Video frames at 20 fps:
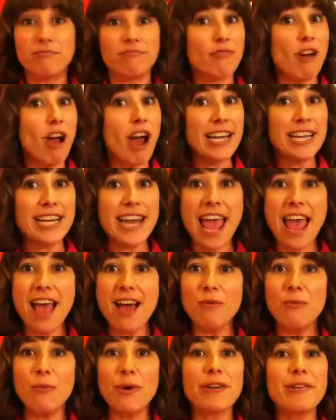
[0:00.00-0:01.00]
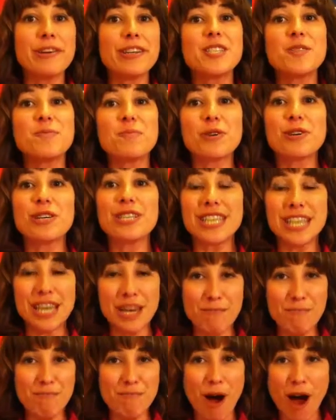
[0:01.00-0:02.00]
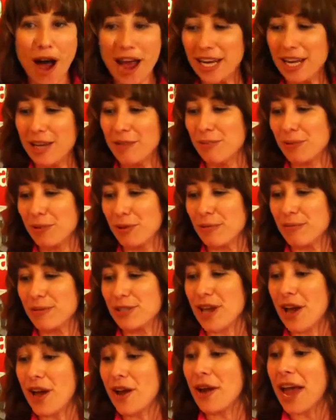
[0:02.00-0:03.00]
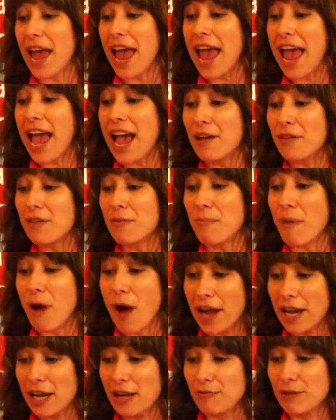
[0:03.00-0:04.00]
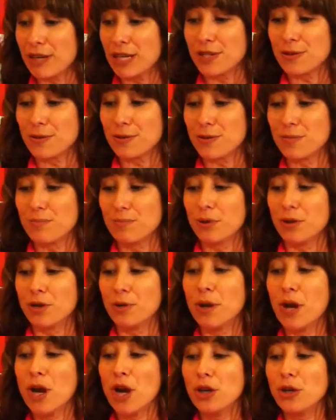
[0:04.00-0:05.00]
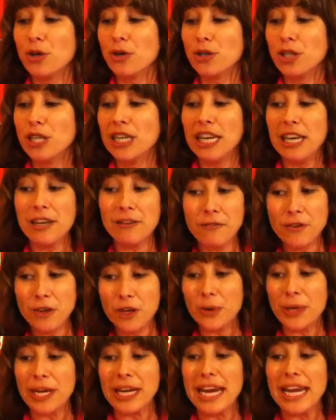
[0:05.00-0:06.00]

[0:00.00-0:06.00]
Right now, we're experiencing a mining boom. So how the mining resource boom could give you an